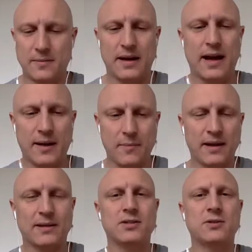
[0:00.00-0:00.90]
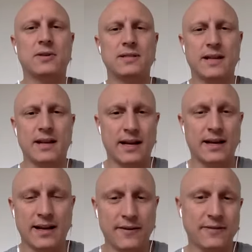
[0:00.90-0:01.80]
I made the choice. I
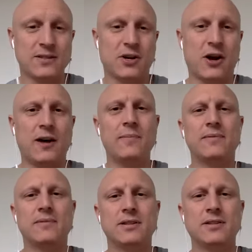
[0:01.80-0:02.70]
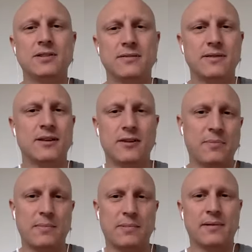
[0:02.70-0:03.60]
left a job, which a lot of
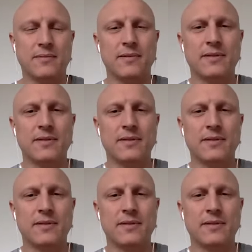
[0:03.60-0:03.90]
people